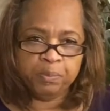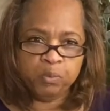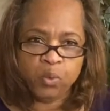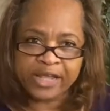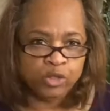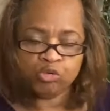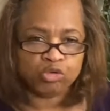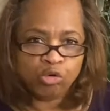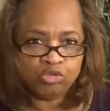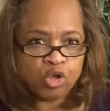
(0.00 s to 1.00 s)
what you
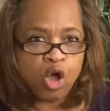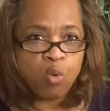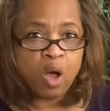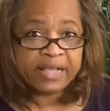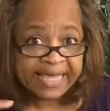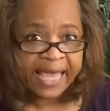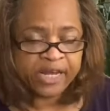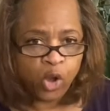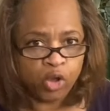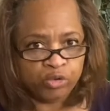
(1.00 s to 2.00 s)
don't know can
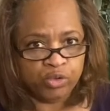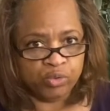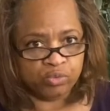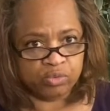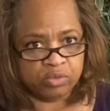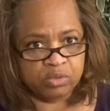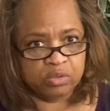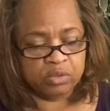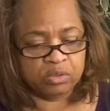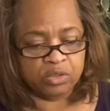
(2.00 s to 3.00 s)
hurt you.
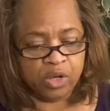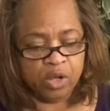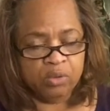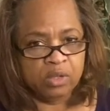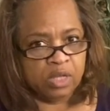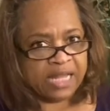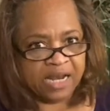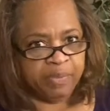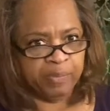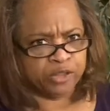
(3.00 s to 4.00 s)
You know, a lot
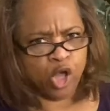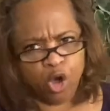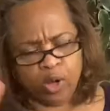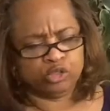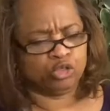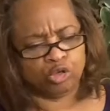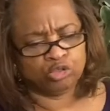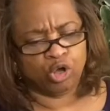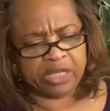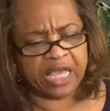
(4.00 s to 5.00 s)
of people say, oh, what you don't
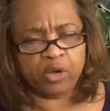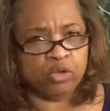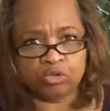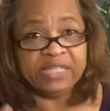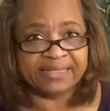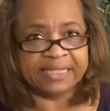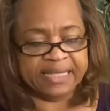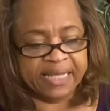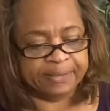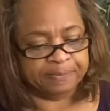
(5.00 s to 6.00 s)
know can't hurt you. Yes, it can.